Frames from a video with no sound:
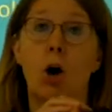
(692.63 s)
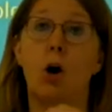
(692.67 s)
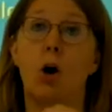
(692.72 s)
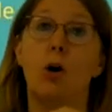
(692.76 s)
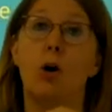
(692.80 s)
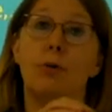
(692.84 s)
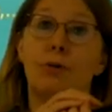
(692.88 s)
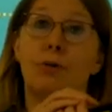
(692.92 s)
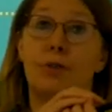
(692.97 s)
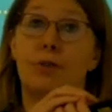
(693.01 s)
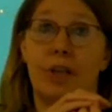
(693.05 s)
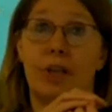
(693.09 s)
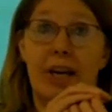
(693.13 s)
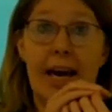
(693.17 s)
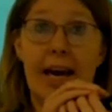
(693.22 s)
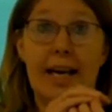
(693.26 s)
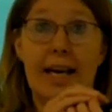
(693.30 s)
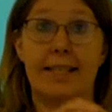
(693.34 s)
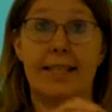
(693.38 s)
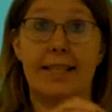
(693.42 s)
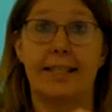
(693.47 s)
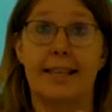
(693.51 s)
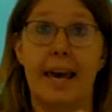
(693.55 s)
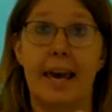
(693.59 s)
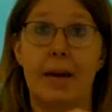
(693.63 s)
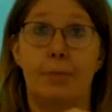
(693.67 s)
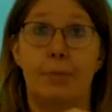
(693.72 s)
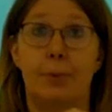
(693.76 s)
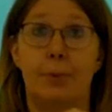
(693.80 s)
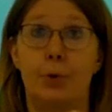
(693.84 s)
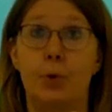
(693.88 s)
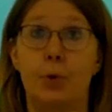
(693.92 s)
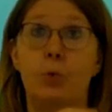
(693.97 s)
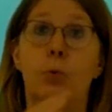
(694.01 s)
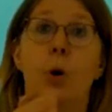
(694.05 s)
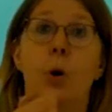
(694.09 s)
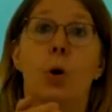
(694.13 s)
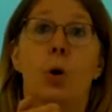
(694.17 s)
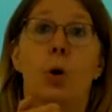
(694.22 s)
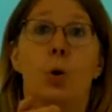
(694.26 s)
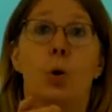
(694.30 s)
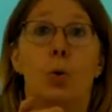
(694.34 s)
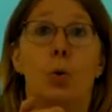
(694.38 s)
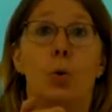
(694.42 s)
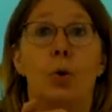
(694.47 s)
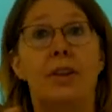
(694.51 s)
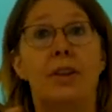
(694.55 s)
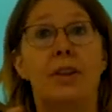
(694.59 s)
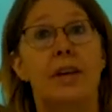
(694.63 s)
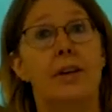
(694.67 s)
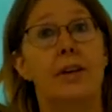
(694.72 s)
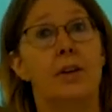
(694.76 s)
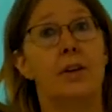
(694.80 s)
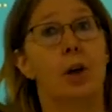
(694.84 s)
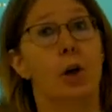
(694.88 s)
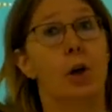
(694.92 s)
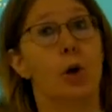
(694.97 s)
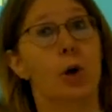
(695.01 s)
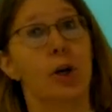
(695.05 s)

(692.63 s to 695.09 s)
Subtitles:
of the escape room within the